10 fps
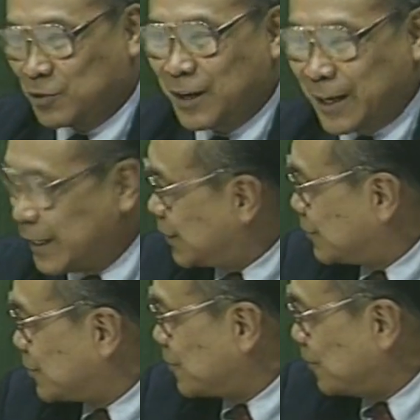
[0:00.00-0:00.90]
to Kit,
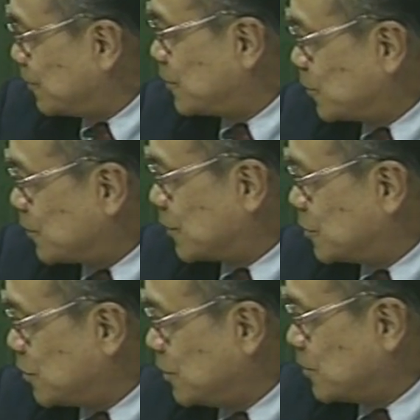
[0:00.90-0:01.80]
who's going to
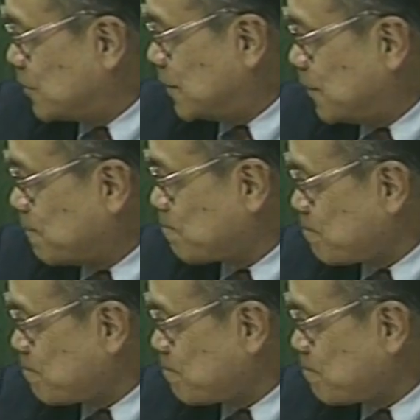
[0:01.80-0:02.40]
continue the